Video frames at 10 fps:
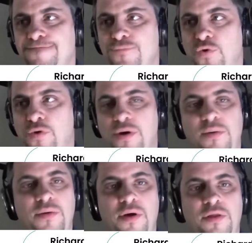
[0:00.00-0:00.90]

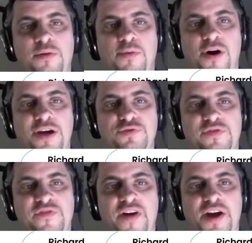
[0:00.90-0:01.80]
Or the boss would
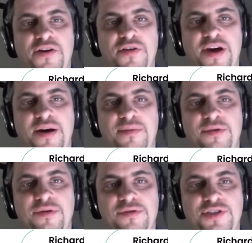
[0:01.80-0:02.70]
fire them
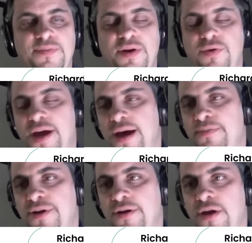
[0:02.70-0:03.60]
or something would
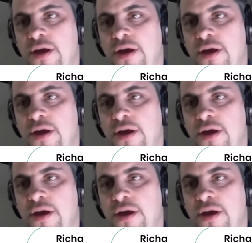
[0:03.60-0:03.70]
happen.